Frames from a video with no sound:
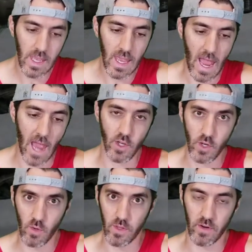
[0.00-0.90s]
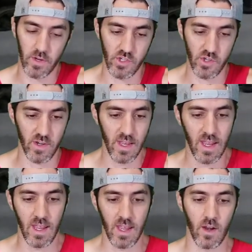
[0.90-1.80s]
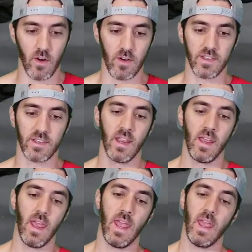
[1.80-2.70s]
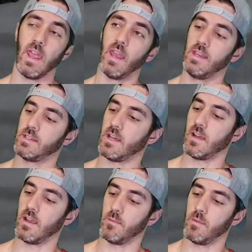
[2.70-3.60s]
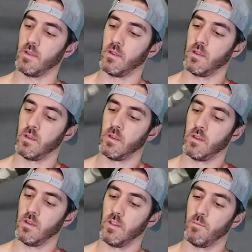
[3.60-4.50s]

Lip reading: How do you know they are injured? It hurts anytime you